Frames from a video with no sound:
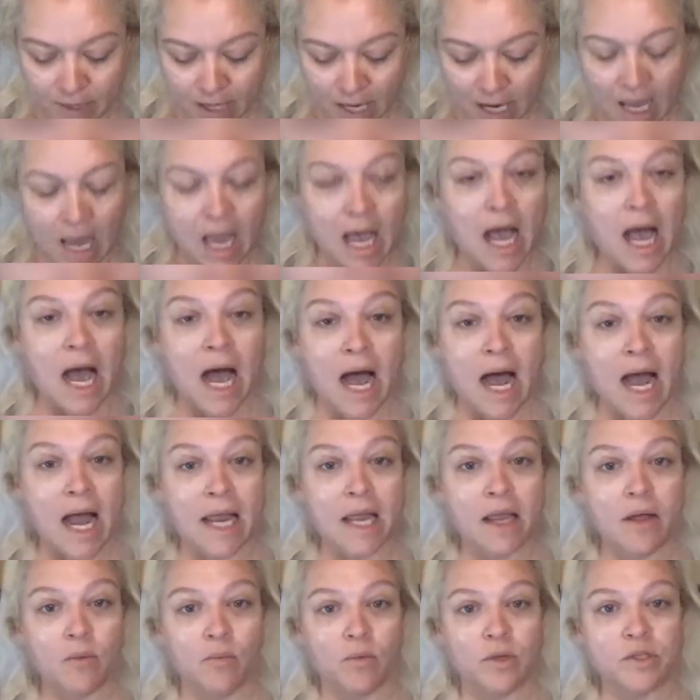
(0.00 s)
I
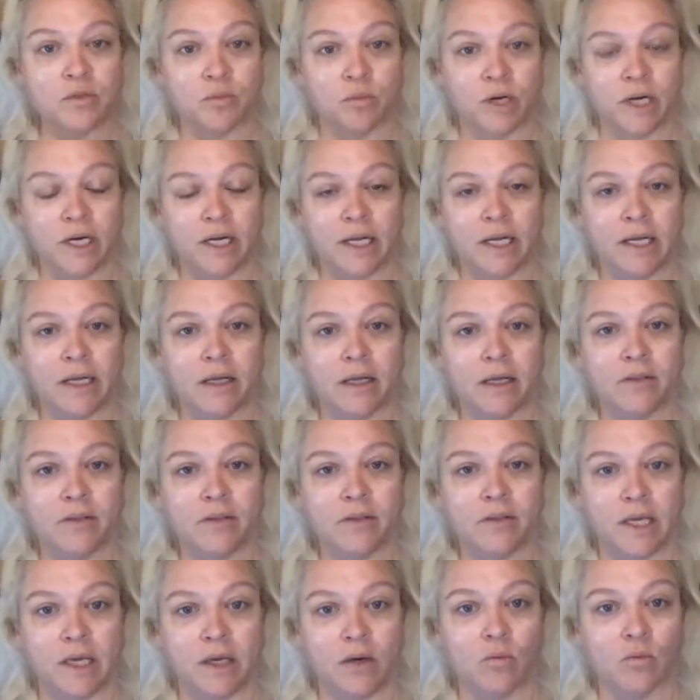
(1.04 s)
was reading
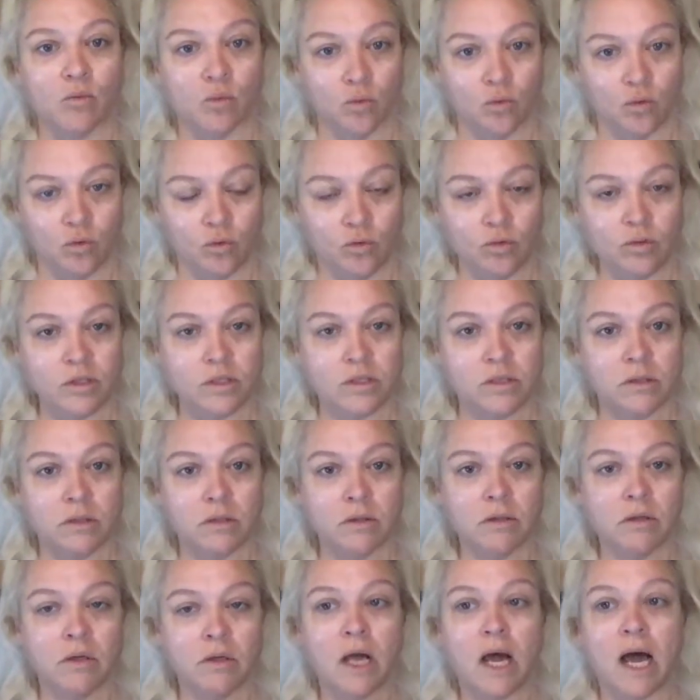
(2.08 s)
the rules.
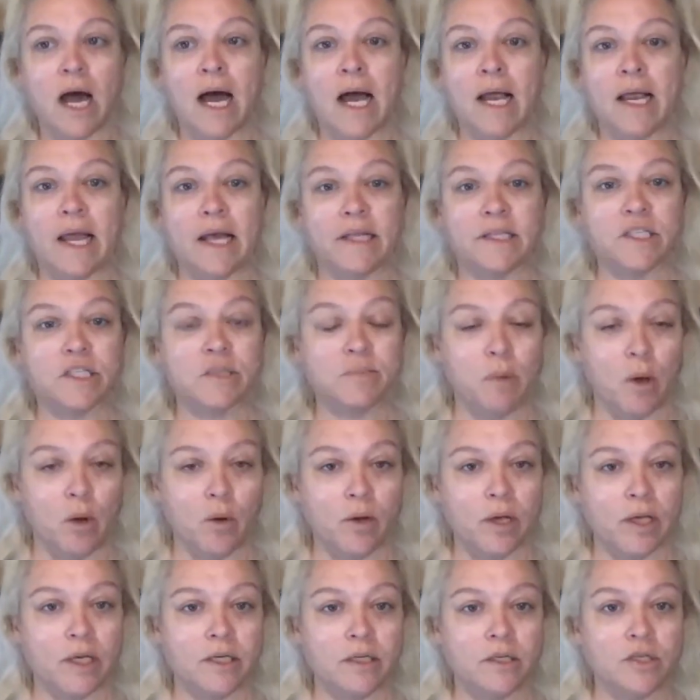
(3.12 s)
I had
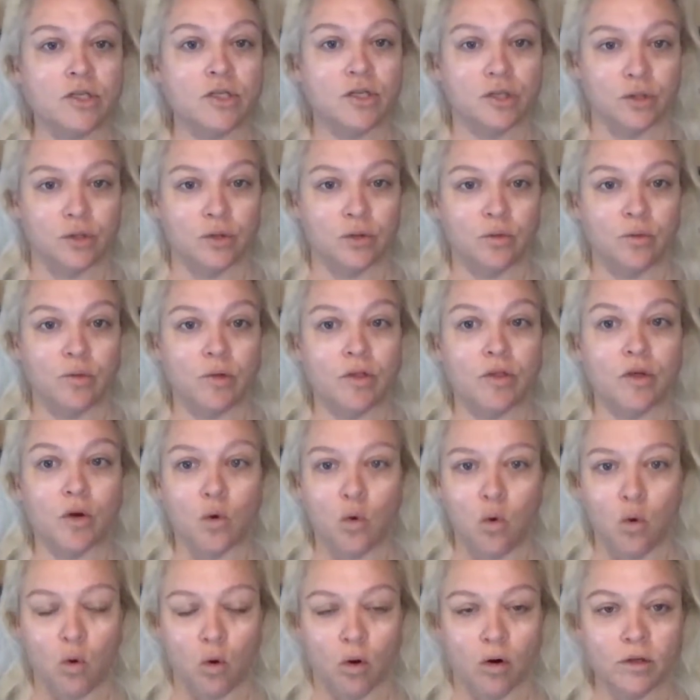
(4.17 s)
spoken to the
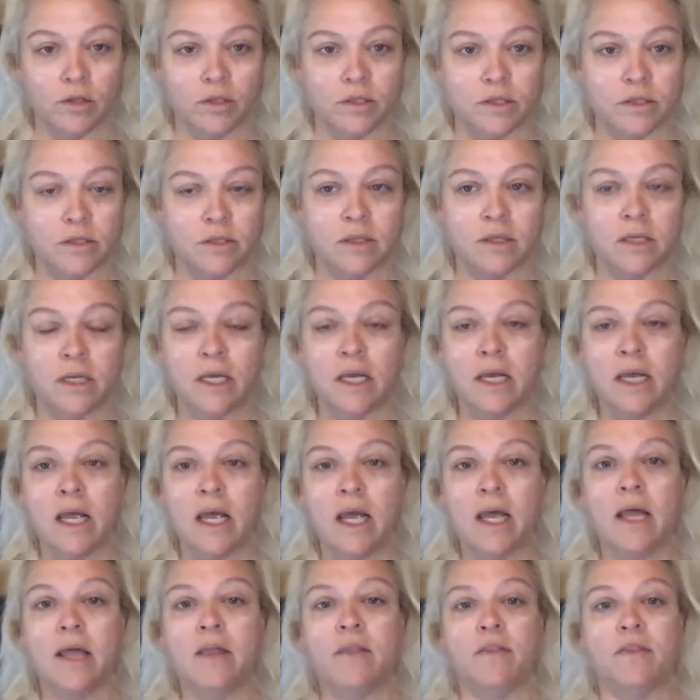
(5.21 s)
courts.
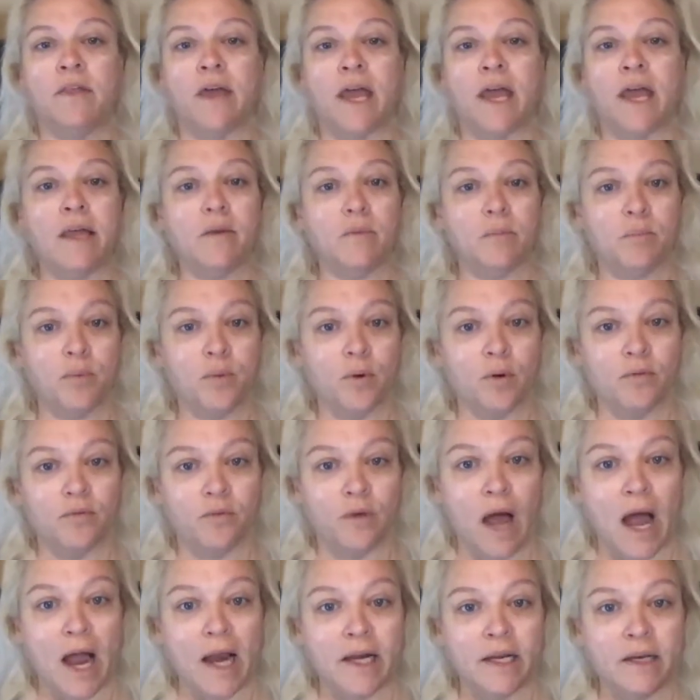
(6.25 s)
They
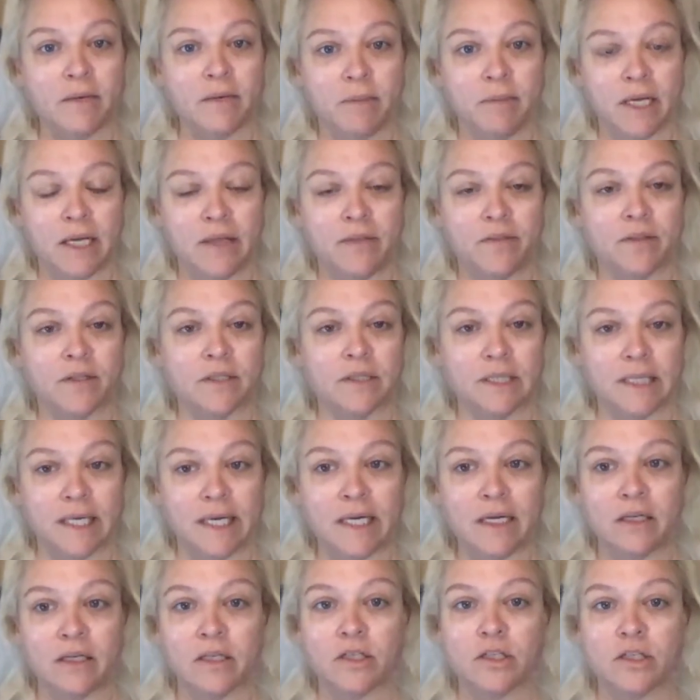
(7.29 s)
provided me the link
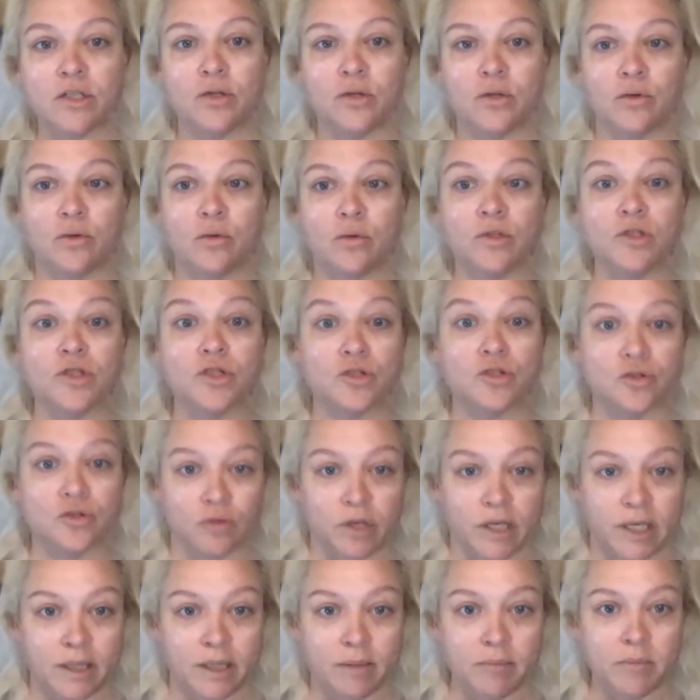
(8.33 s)
to
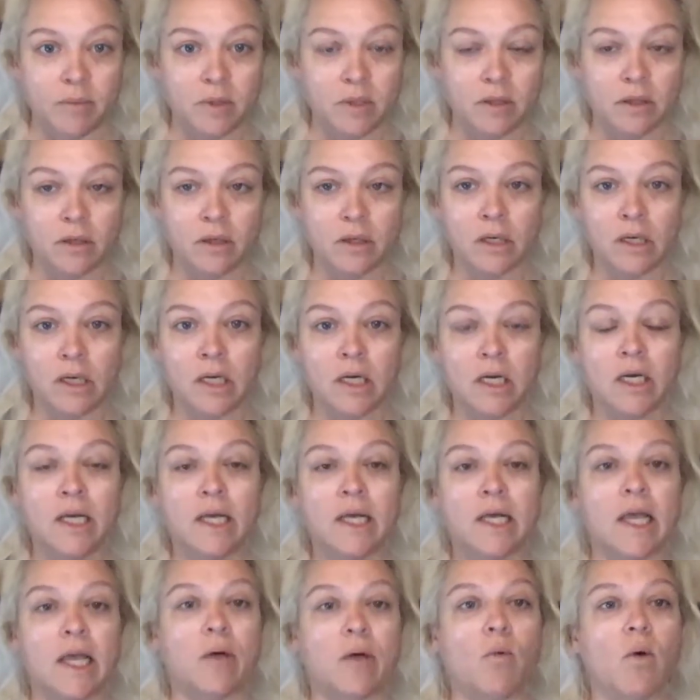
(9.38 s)
Stream,
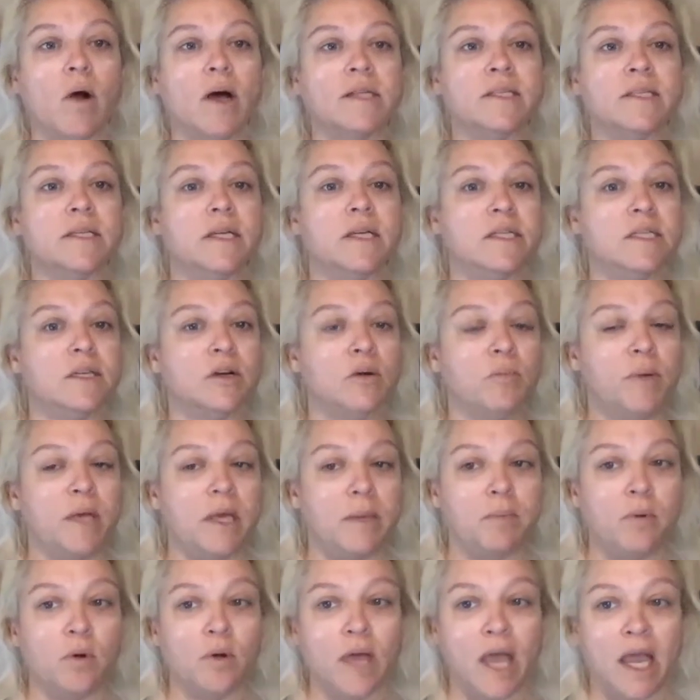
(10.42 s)
it wasn't until people
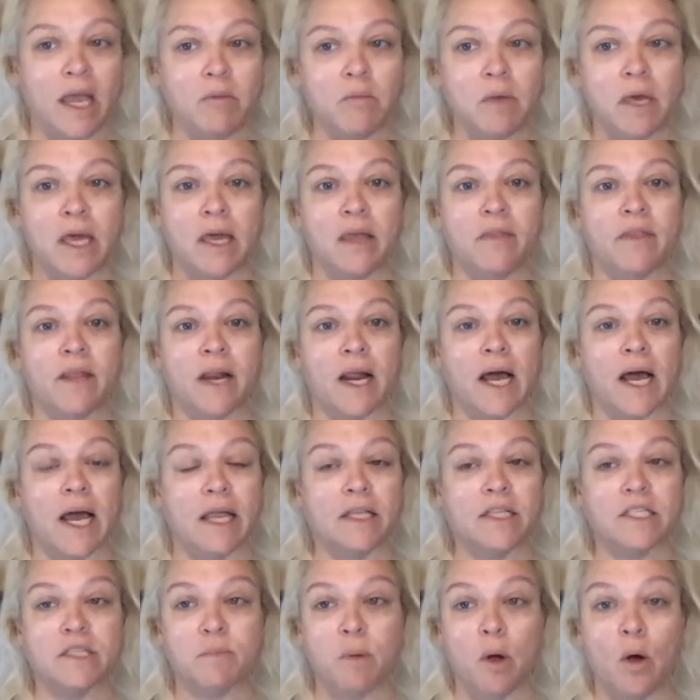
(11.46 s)
came in that I
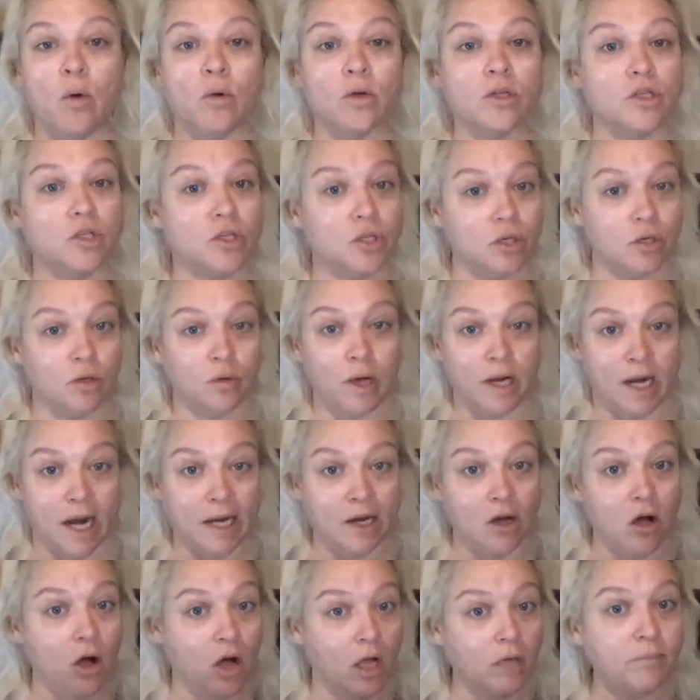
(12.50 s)
spoke to and I
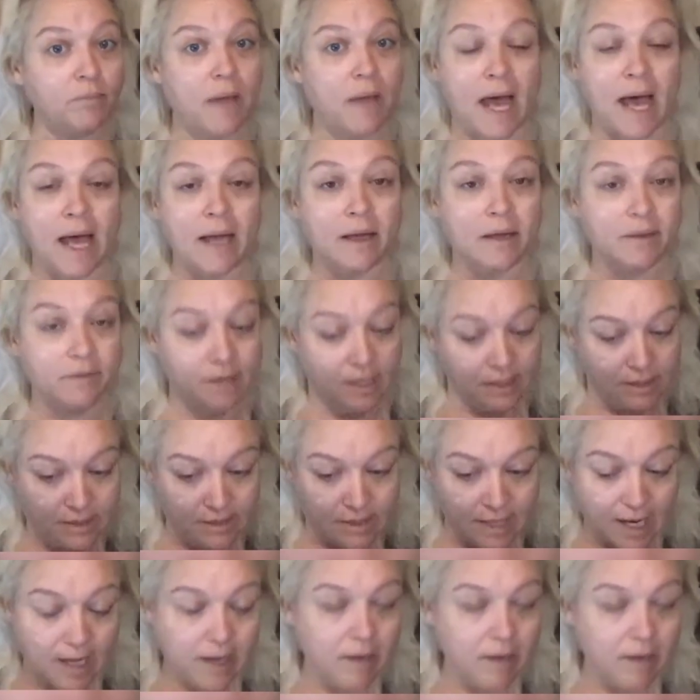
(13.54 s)
called back that same,